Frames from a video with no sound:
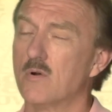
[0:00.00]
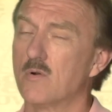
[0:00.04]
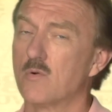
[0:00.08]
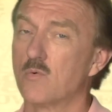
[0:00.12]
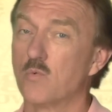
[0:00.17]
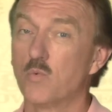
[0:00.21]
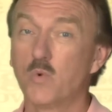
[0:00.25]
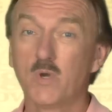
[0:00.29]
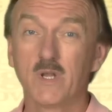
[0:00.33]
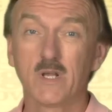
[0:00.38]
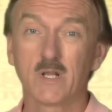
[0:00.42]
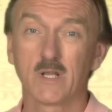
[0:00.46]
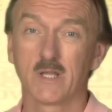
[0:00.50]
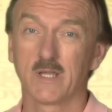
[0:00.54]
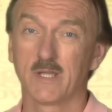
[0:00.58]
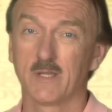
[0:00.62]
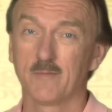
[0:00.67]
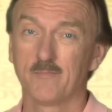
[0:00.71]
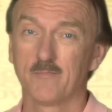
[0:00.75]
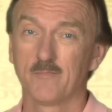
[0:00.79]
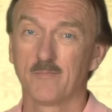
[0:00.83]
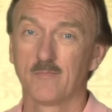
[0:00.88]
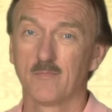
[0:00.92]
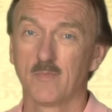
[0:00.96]

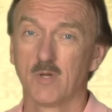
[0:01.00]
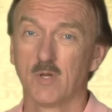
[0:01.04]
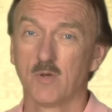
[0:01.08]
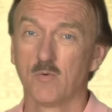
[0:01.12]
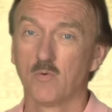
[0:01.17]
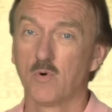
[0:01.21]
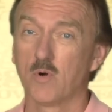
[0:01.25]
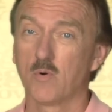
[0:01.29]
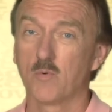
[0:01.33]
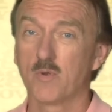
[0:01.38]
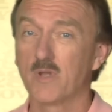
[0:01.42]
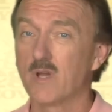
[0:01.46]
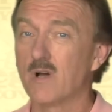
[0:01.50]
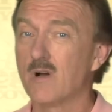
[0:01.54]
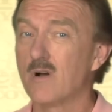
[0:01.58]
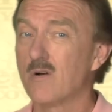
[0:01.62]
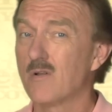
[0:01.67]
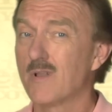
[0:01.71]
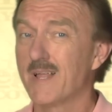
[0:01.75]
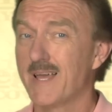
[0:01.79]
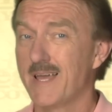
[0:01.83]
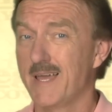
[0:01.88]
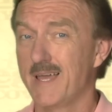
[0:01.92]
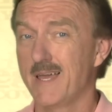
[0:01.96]
Really, what we
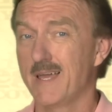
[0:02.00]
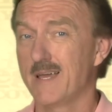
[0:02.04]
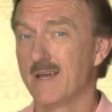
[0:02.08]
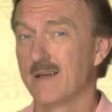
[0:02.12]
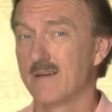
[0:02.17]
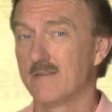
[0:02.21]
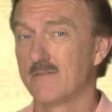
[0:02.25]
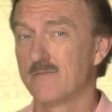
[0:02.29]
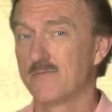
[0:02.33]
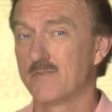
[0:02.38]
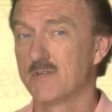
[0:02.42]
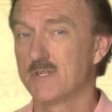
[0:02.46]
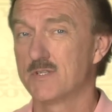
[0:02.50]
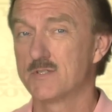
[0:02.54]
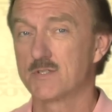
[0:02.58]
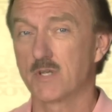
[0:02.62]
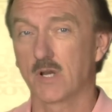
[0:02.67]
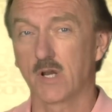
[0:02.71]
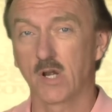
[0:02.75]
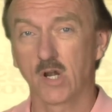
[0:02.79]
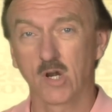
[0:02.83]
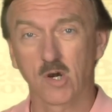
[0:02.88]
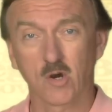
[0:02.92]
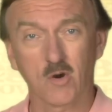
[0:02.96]
all have is a
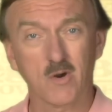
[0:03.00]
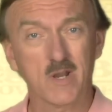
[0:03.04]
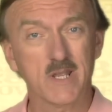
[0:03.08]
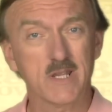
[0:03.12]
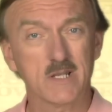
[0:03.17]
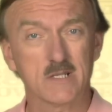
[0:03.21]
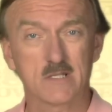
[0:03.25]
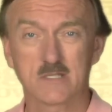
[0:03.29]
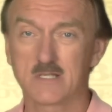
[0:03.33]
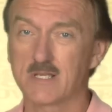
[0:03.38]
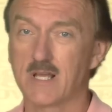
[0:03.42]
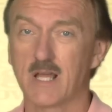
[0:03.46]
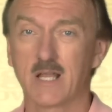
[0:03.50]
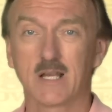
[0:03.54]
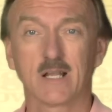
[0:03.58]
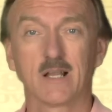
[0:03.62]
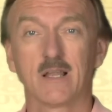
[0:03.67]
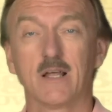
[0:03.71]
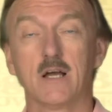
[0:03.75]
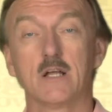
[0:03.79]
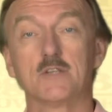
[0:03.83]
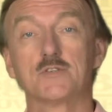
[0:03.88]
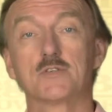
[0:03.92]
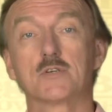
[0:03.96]
great
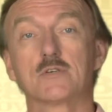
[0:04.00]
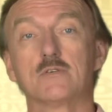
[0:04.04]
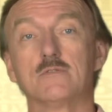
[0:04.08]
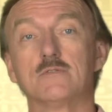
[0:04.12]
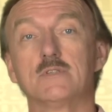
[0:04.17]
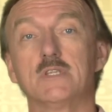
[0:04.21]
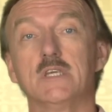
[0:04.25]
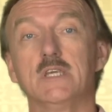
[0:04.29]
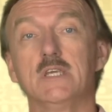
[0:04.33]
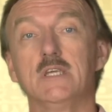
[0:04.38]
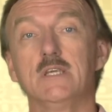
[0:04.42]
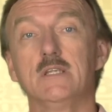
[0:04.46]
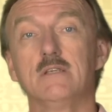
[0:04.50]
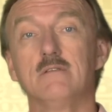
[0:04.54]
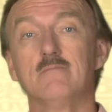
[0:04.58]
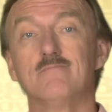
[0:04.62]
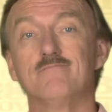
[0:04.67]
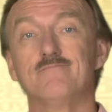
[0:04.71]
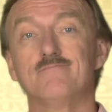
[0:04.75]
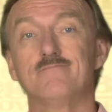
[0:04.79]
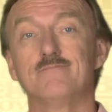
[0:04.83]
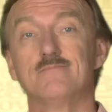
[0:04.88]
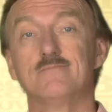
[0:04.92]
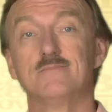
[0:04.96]
psychological need
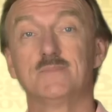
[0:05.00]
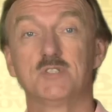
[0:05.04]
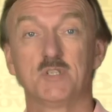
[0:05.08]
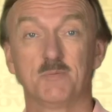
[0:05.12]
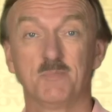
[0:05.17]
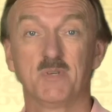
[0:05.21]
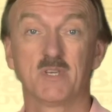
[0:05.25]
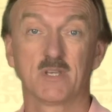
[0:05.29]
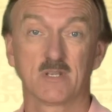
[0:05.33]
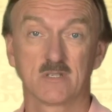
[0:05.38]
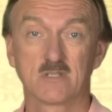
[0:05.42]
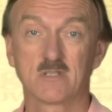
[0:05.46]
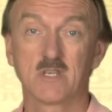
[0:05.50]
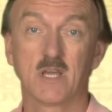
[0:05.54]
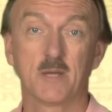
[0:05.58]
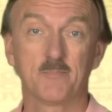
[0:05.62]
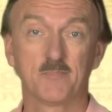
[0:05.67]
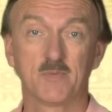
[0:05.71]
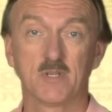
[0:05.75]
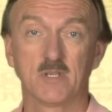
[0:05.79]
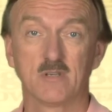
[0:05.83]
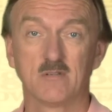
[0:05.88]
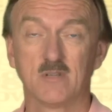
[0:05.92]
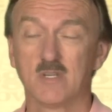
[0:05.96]
to be
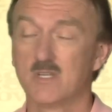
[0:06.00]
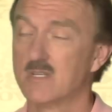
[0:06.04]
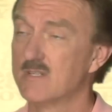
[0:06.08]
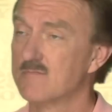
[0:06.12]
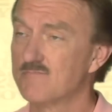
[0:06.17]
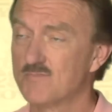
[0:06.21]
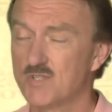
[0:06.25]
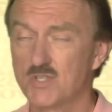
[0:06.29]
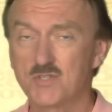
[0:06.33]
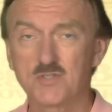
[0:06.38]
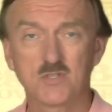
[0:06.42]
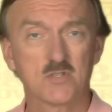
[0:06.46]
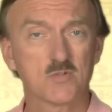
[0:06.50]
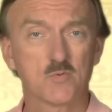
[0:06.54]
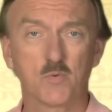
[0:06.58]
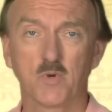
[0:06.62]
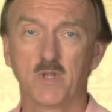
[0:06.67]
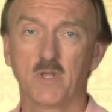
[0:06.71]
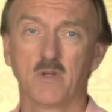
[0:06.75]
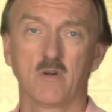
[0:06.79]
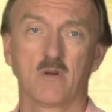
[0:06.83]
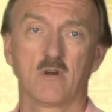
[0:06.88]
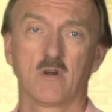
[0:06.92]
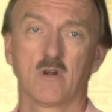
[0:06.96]
accepted, just as
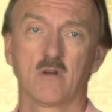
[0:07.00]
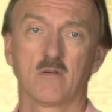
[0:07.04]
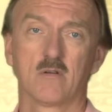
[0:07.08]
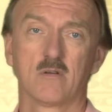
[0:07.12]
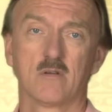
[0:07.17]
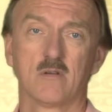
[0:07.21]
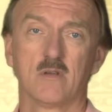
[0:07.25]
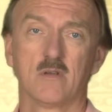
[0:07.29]
we are.